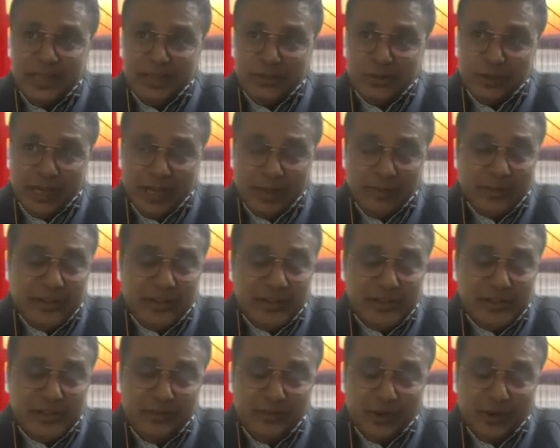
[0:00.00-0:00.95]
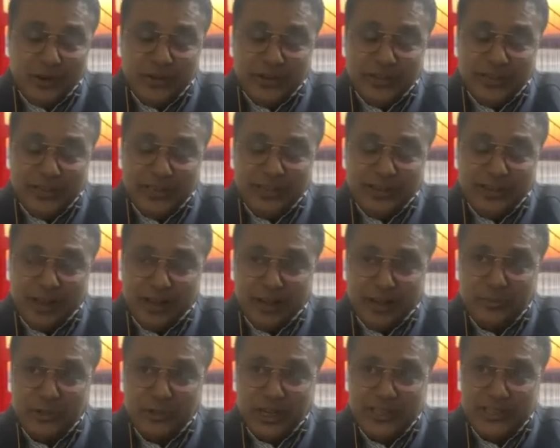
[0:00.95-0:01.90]
Collaboration for greater
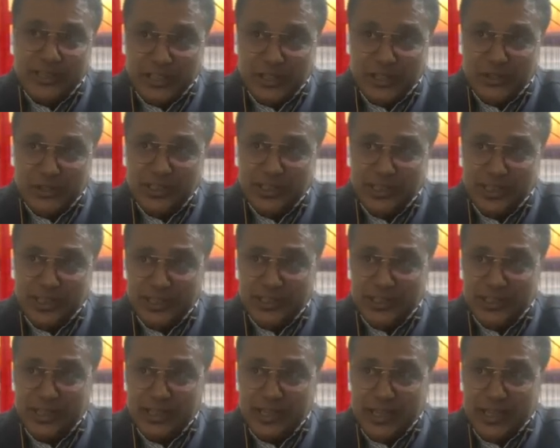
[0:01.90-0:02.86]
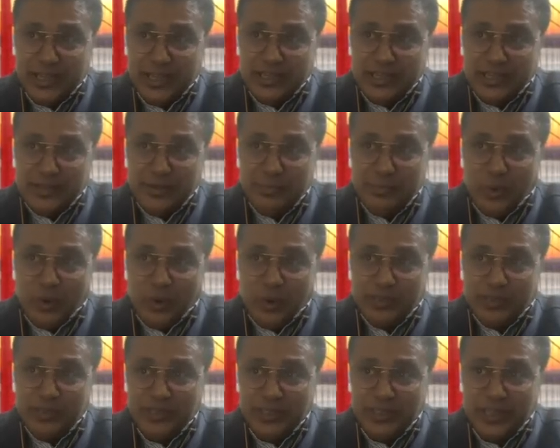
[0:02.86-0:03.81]
harmonization is
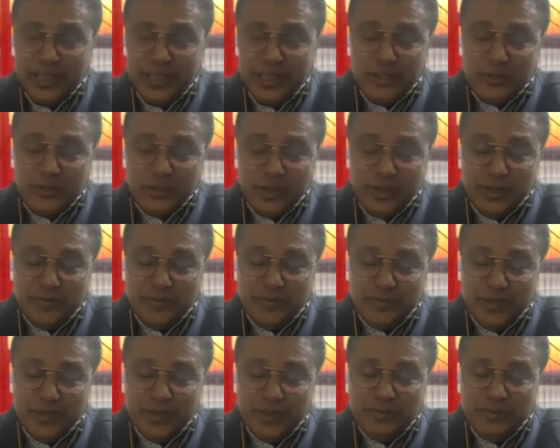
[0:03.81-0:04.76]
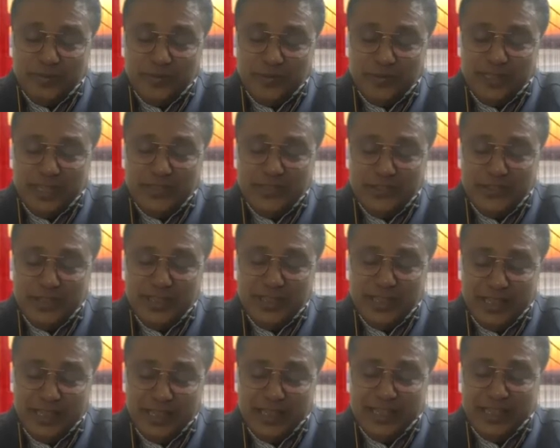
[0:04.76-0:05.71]
important. So if let's
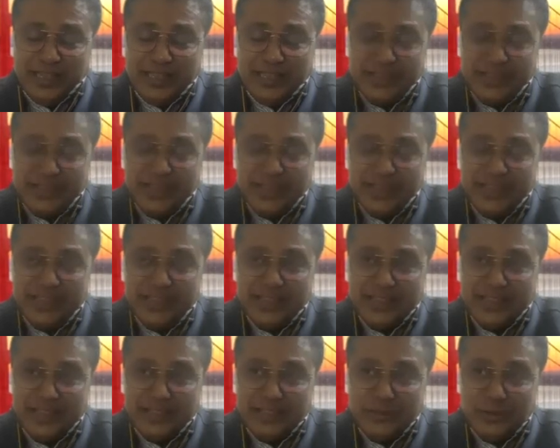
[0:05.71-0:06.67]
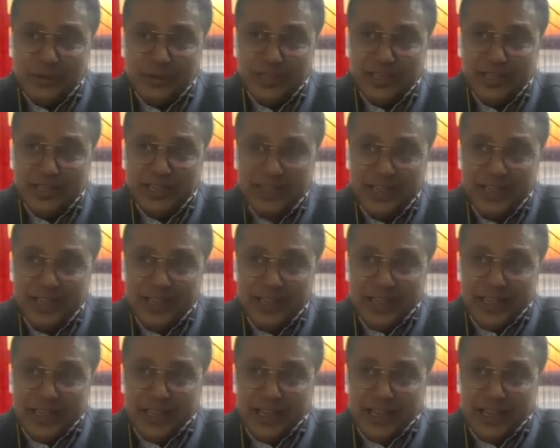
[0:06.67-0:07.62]
say a Nestle is doing
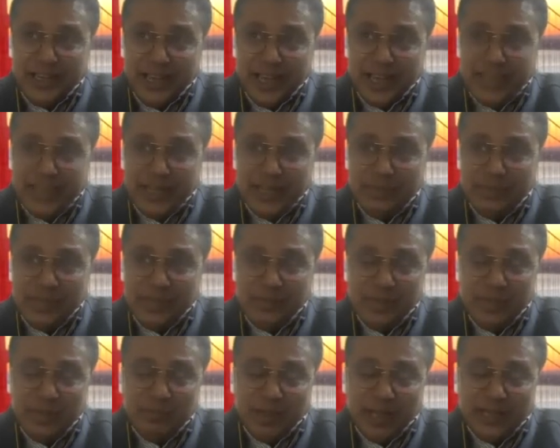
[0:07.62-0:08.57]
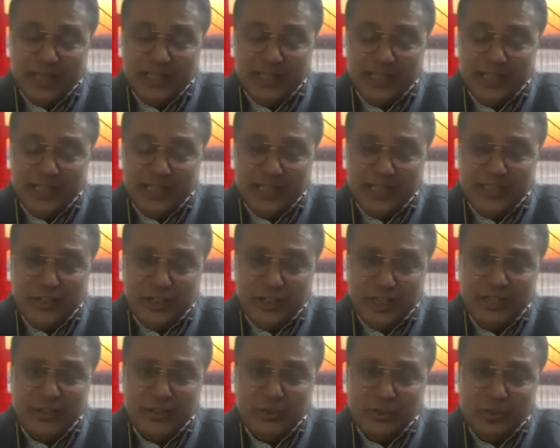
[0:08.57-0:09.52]
an MLP packaging and
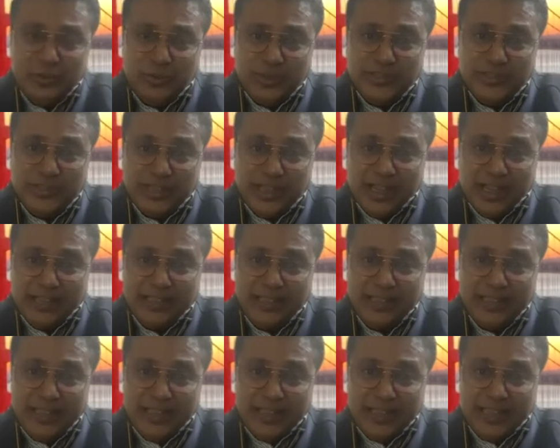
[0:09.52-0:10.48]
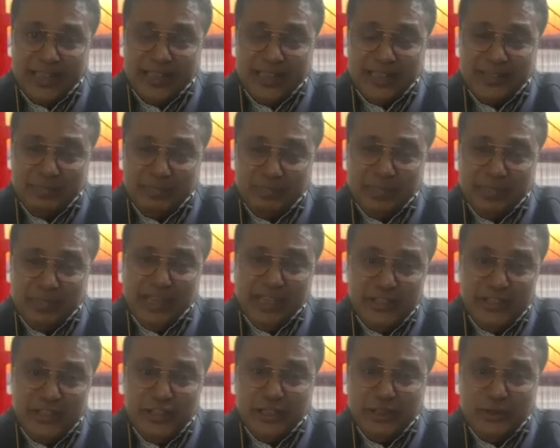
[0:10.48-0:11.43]
change towards that, is
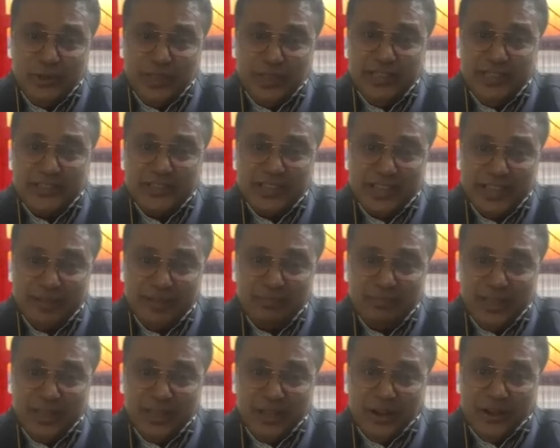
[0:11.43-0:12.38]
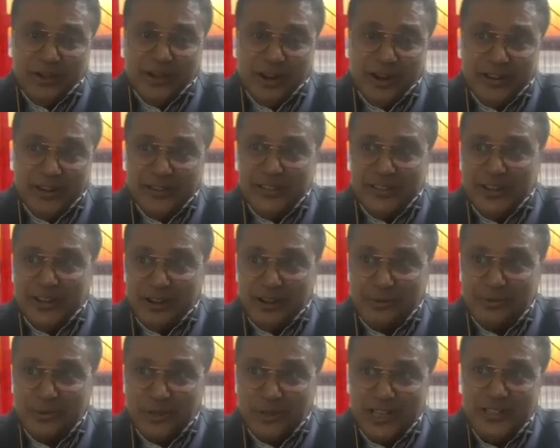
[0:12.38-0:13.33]
PNG doing the same, or are they
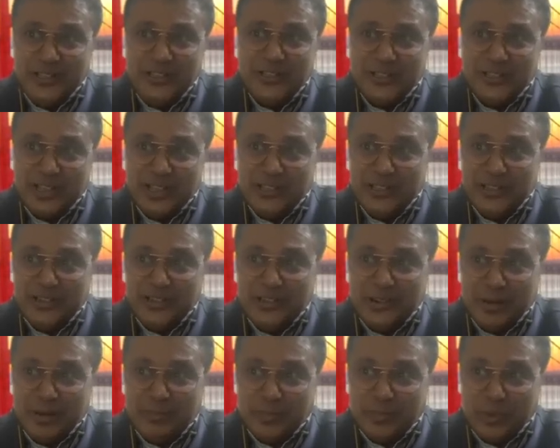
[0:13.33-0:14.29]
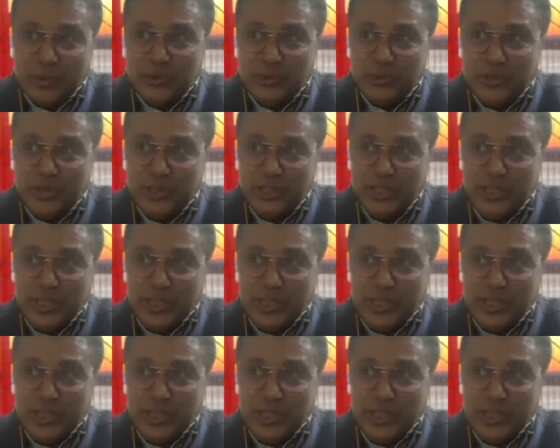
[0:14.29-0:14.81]
harmonized in their approach?